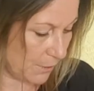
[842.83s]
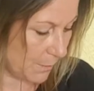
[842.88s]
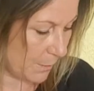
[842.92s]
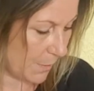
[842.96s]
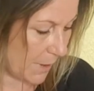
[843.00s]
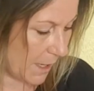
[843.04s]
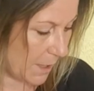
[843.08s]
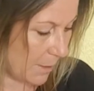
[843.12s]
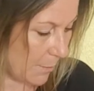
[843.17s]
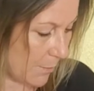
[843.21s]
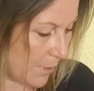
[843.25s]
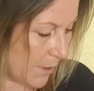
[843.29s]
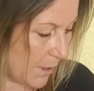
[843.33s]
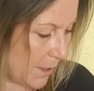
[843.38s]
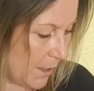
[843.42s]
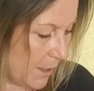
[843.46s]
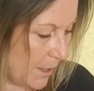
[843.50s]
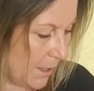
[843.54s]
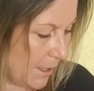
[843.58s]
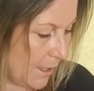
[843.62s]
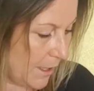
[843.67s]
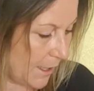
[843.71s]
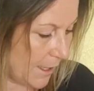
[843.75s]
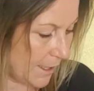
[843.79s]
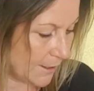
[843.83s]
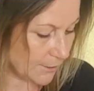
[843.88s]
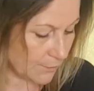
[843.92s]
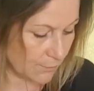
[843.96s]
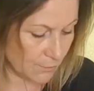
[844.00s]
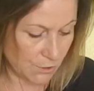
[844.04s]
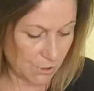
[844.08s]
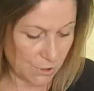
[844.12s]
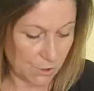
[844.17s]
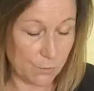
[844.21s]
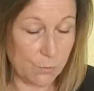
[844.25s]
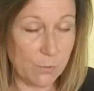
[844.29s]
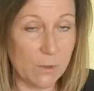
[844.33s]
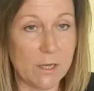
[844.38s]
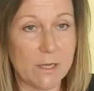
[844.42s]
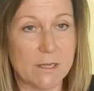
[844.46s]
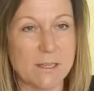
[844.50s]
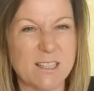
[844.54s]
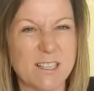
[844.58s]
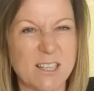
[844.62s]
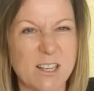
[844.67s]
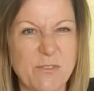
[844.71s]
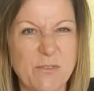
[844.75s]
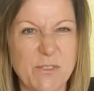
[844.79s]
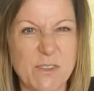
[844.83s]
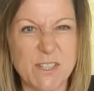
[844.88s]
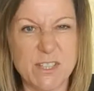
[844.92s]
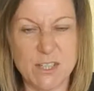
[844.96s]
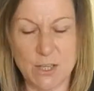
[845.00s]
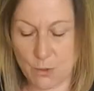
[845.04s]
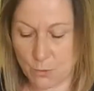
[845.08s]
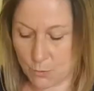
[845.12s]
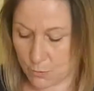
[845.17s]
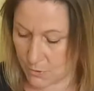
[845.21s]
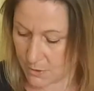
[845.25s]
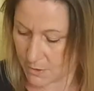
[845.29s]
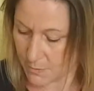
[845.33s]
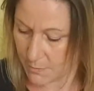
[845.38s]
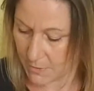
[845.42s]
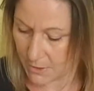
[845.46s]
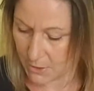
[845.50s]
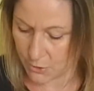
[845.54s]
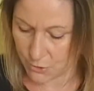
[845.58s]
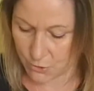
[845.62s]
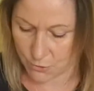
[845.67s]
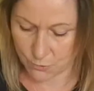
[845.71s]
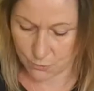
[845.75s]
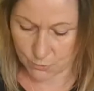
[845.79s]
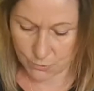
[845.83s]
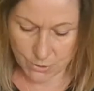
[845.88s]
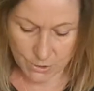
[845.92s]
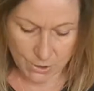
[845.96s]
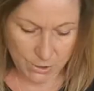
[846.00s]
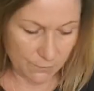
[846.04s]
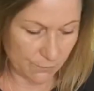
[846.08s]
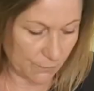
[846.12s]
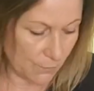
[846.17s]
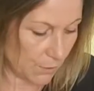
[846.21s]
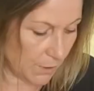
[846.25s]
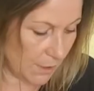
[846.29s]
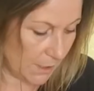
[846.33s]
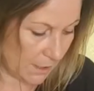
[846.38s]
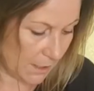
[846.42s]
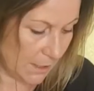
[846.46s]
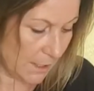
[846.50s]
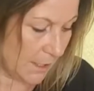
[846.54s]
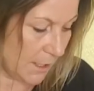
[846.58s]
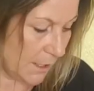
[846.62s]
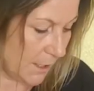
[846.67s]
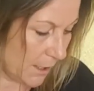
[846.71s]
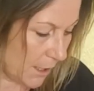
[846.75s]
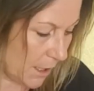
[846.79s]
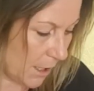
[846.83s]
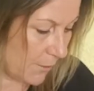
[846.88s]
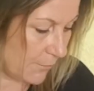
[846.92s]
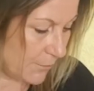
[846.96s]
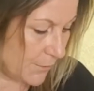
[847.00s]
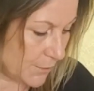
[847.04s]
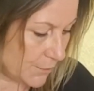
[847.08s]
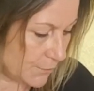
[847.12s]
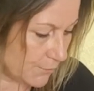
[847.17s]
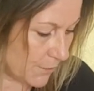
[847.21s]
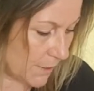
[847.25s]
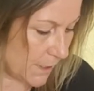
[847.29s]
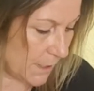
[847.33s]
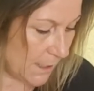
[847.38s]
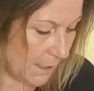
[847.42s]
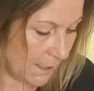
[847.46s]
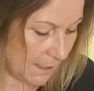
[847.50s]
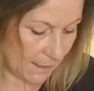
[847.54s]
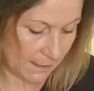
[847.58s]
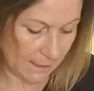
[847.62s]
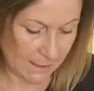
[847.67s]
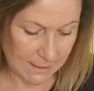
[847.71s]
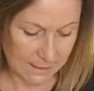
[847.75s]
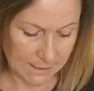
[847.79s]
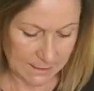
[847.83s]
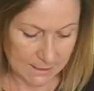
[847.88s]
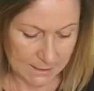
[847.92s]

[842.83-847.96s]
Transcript: the paper and onto your work surface, so you want to make sure that you've got it covered really.